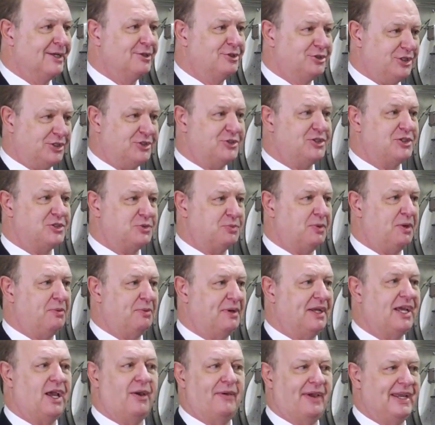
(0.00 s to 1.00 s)
just as we
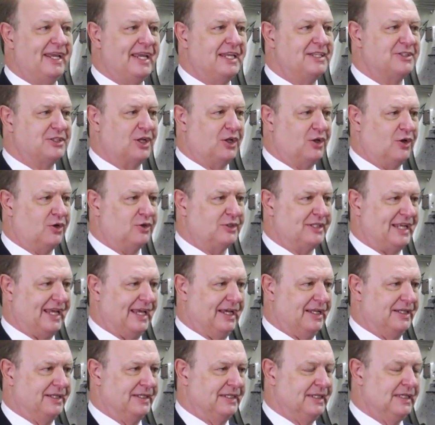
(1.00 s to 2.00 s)
were going into lockdown.